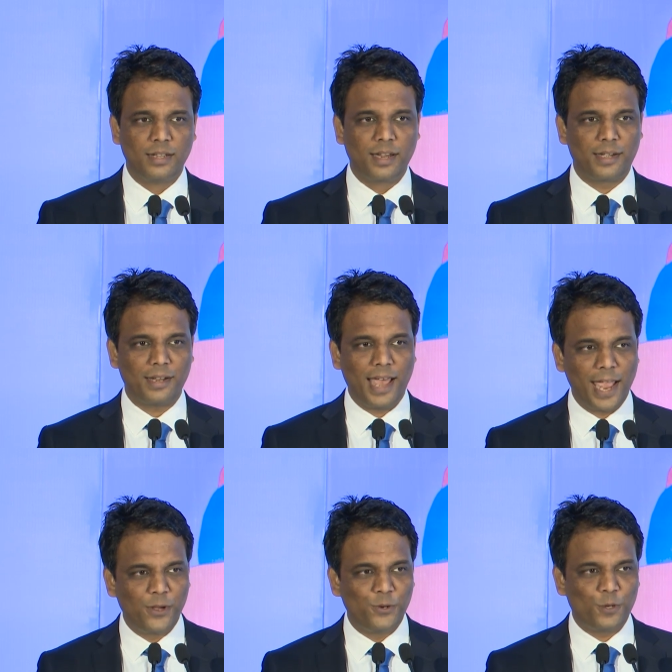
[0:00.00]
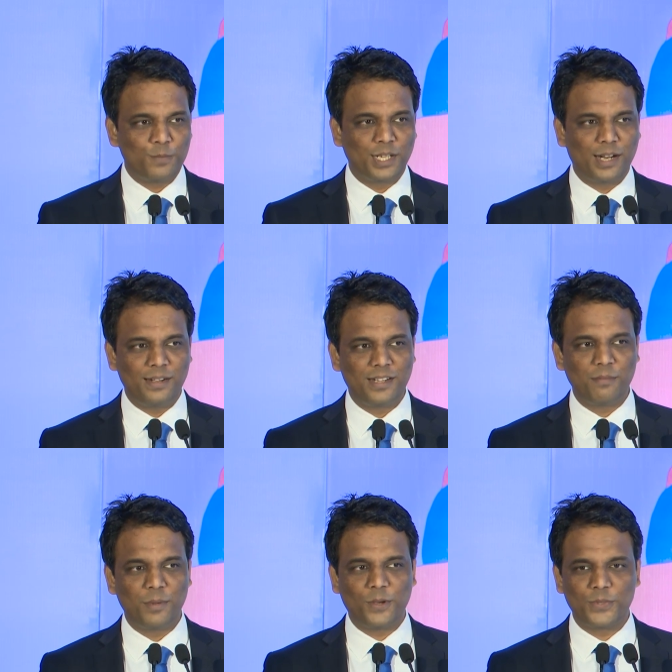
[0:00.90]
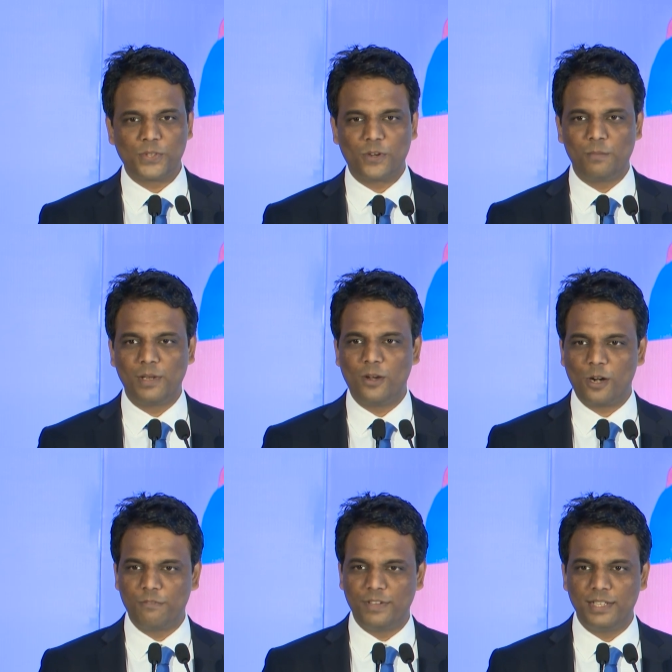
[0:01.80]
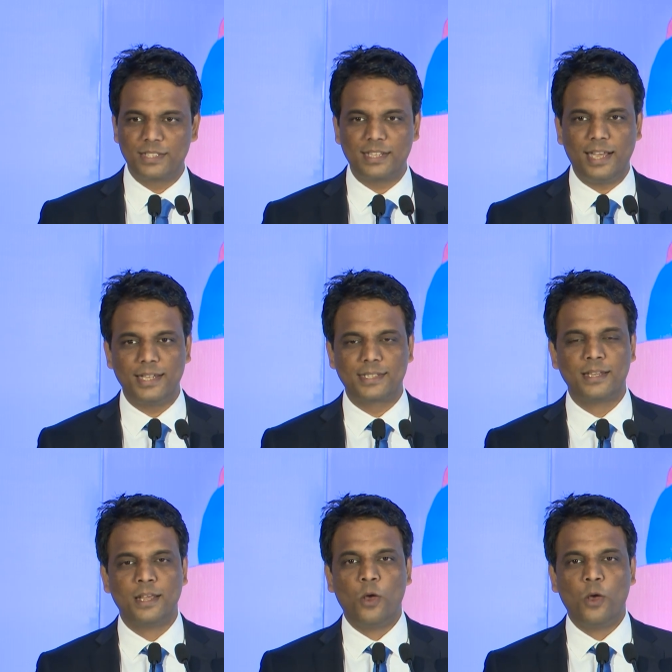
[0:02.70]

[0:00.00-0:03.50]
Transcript: get a hangover of the content because there will be a lot of insights.